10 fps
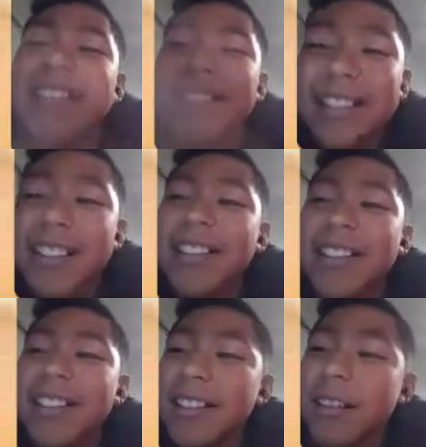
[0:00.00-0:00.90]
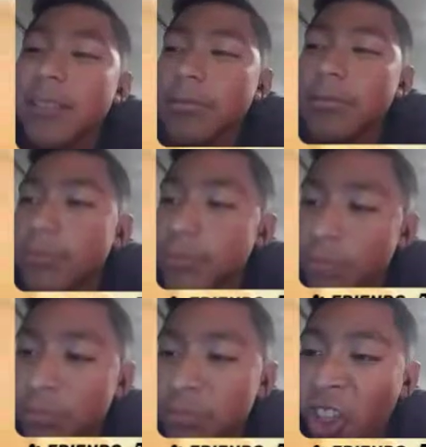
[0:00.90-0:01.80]
Yeah, no, but what if,
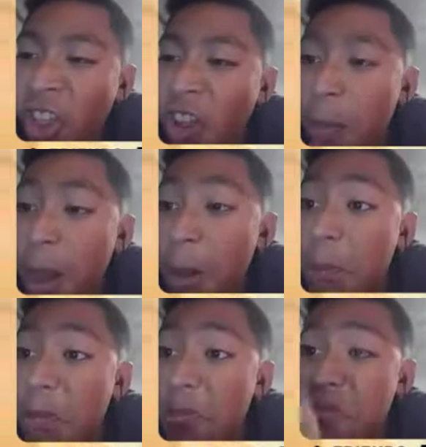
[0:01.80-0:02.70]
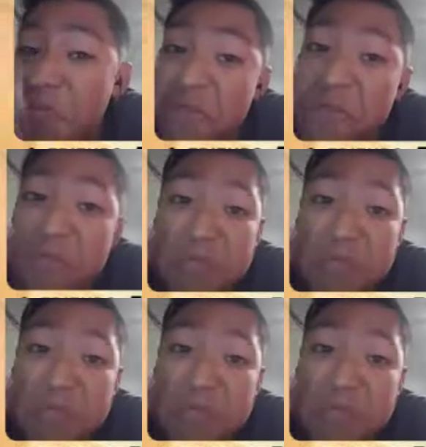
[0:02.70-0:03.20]
what if, um, what's it called?